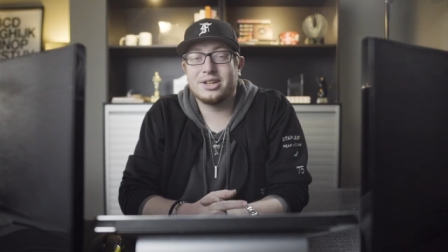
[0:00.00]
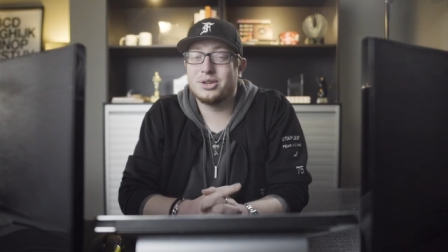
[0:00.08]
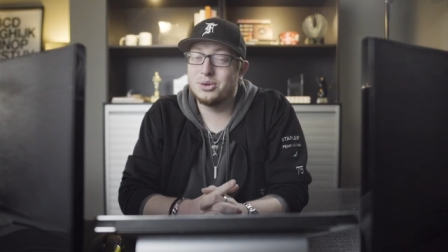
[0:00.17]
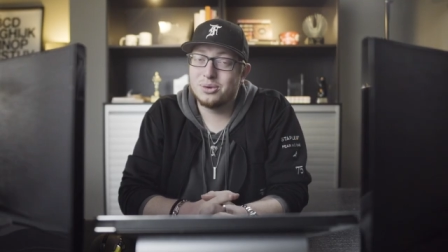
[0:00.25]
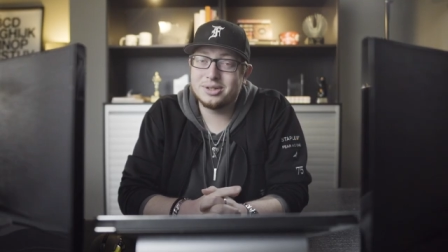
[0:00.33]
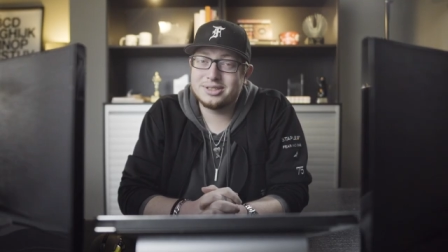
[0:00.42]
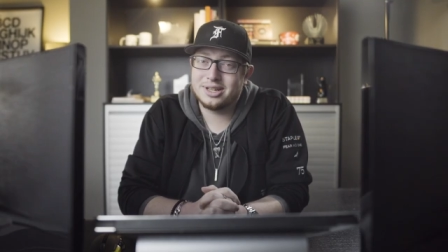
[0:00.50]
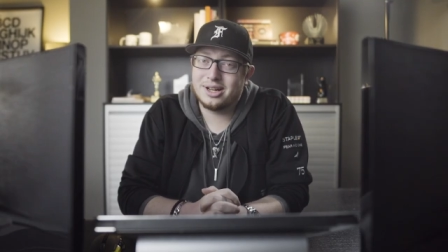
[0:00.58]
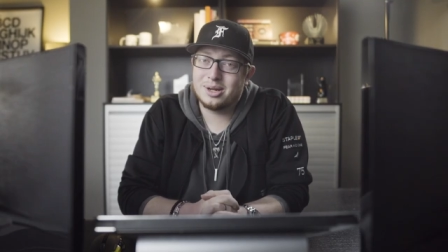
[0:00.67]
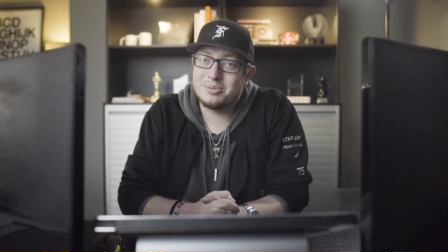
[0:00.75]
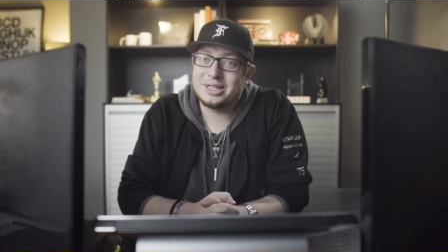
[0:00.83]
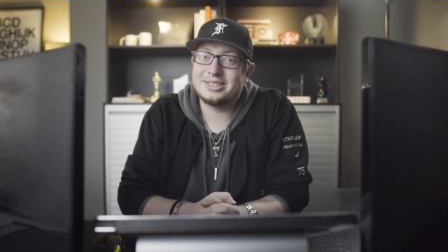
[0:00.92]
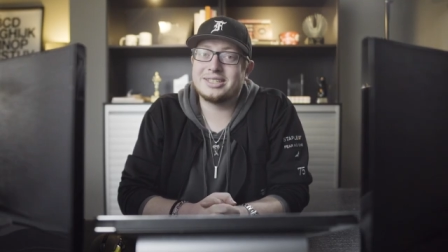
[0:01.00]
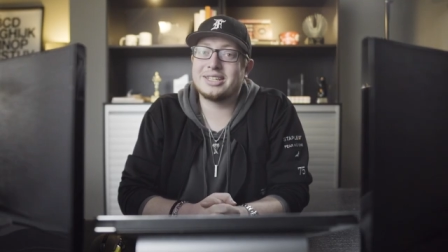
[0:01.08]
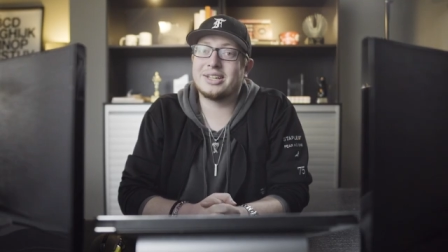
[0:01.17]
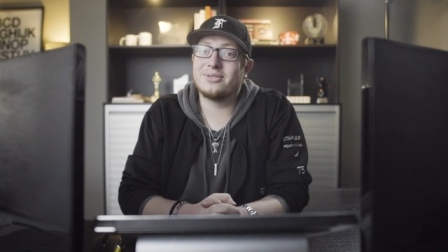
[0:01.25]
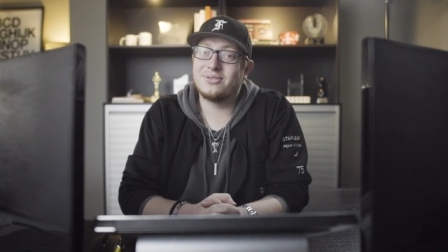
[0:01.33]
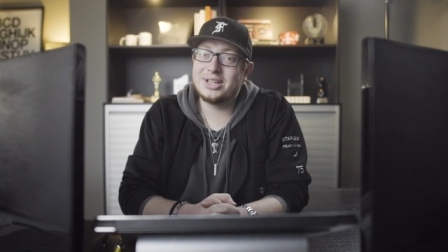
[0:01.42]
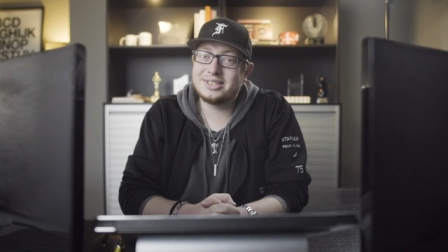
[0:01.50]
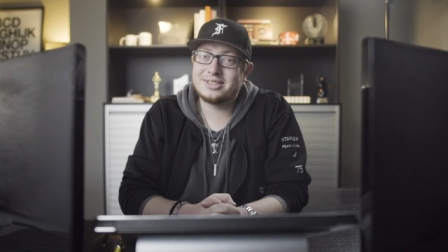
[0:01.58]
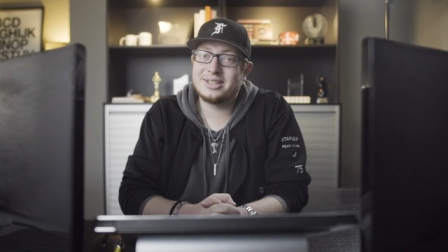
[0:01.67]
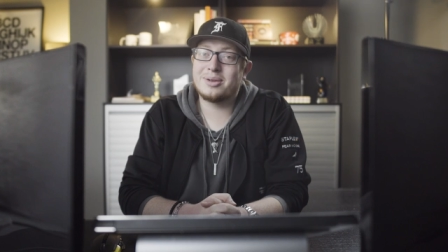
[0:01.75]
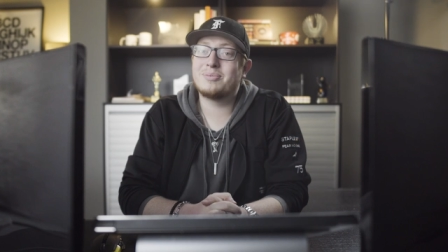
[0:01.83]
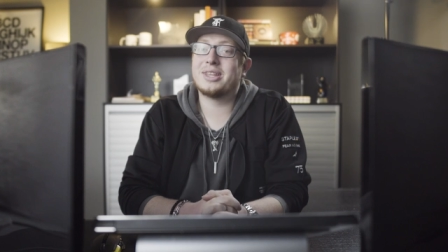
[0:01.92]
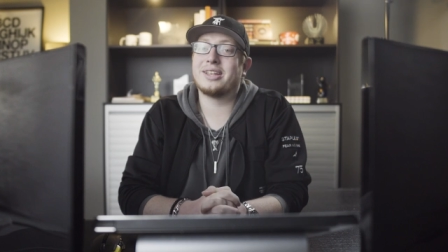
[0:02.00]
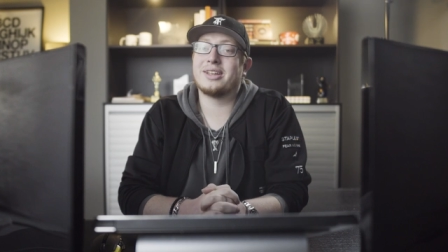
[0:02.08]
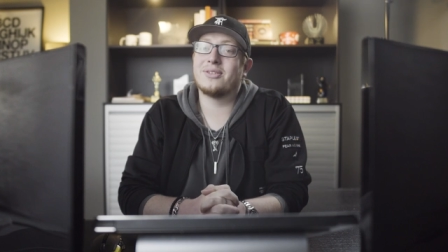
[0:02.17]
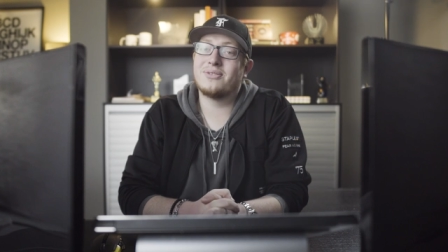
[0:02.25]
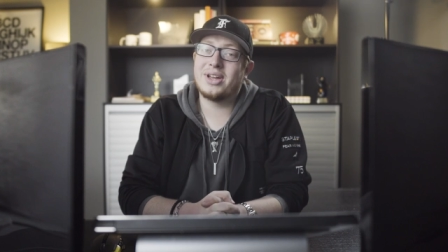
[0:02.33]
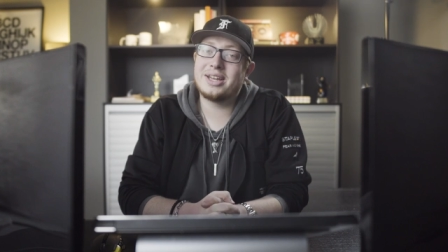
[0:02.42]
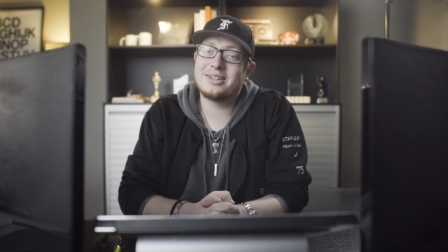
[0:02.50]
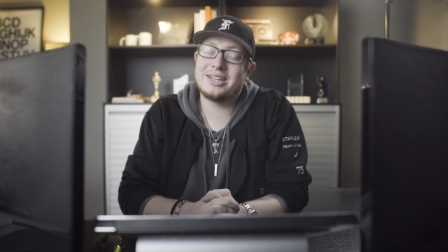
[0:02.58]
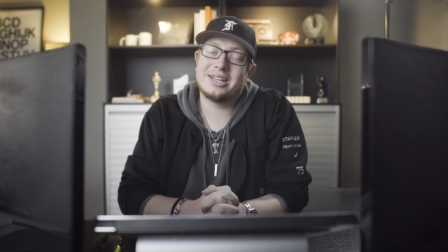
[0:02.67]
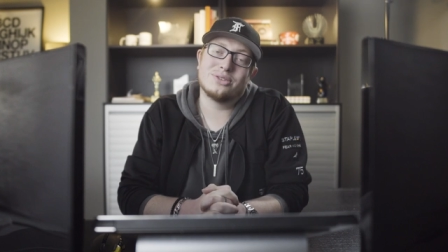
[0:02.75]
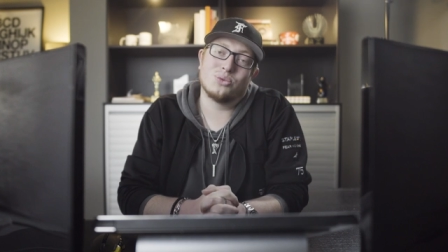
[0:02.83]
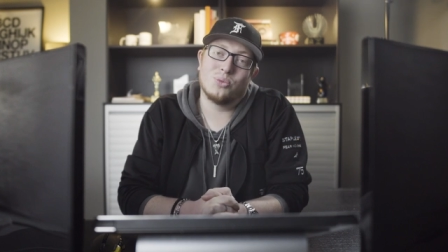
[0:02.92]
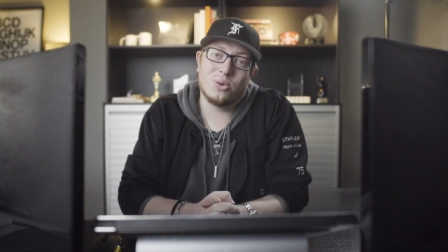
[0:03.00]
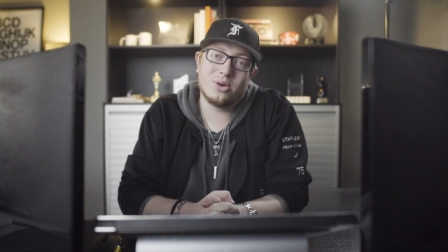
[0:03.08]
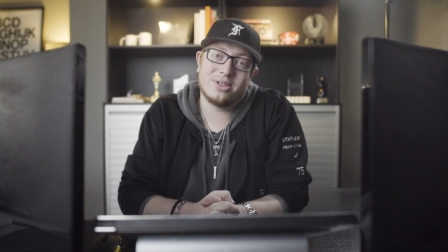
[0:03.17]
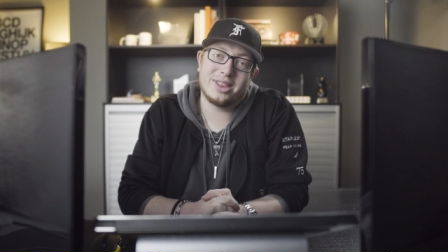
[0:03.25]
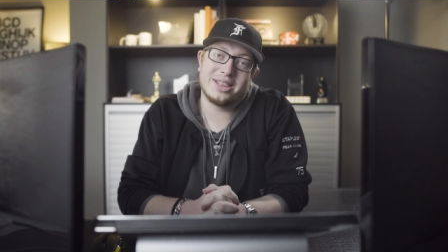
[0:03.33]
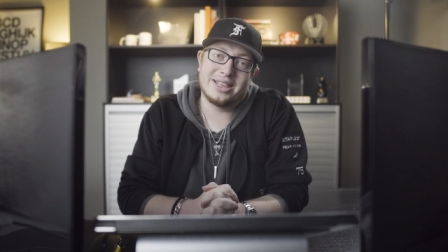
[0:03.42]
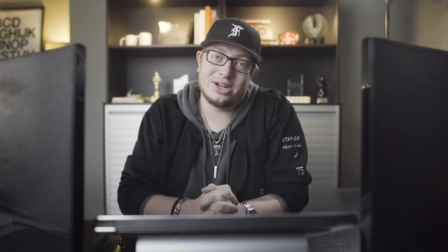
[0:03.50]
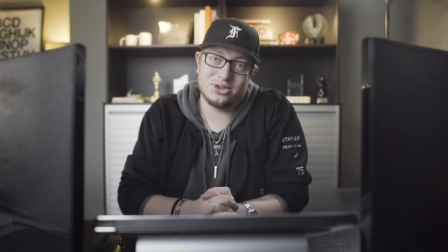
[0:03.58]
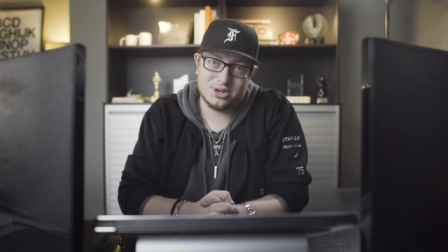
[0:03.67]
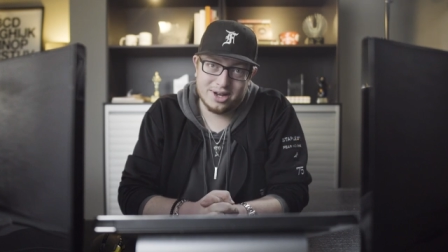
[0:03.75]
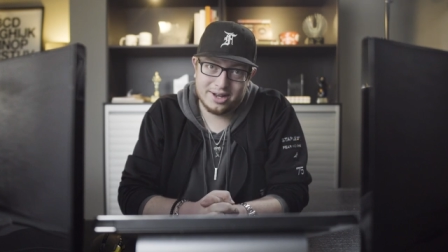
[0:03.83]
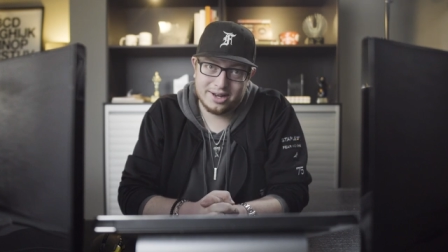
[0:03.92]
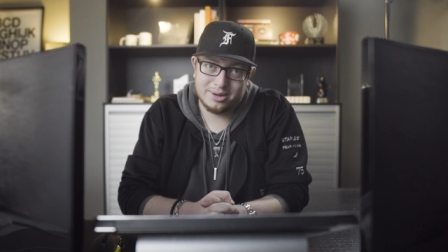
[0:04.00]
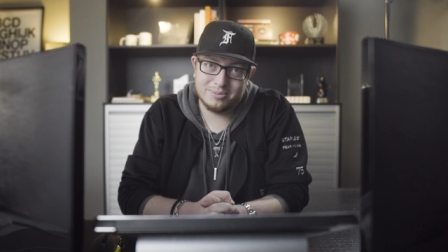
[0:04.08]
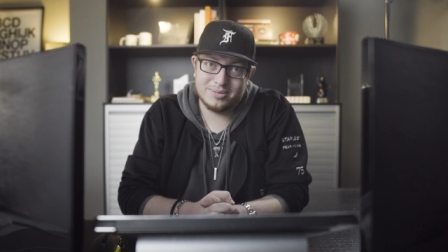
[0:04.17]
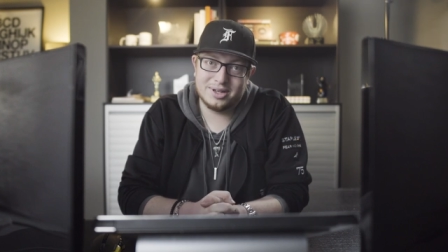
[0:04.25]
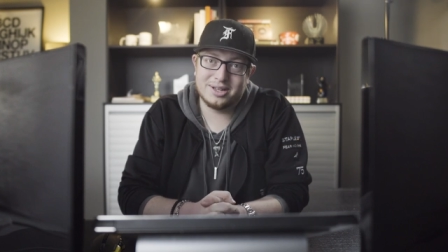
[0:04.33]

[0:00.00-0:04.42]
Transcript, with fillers: Your job is to convince them the event is worth their time.